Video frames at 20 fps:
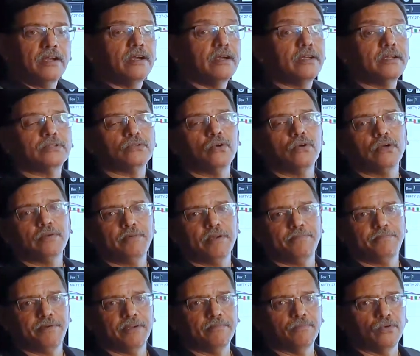it is going to be a
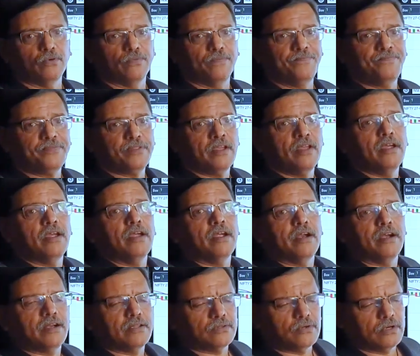big move.
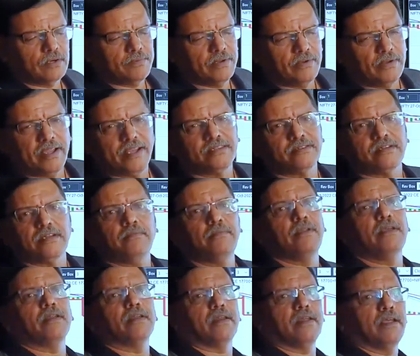It is going to be
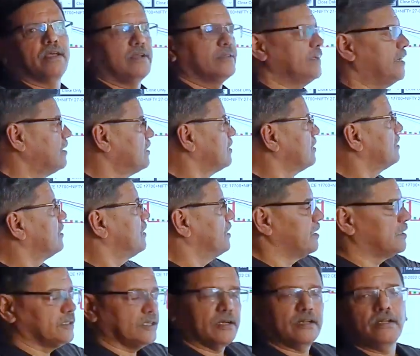extremely rare that
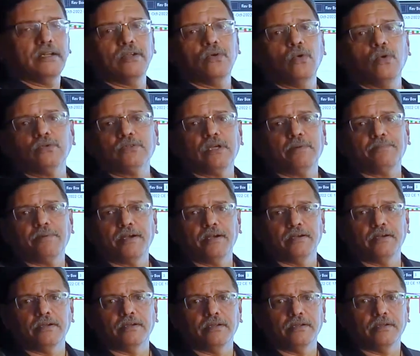it suddenly goes up
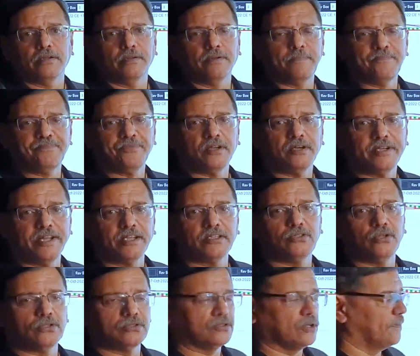and takes
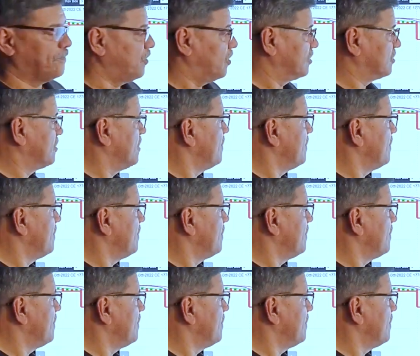your stop loss.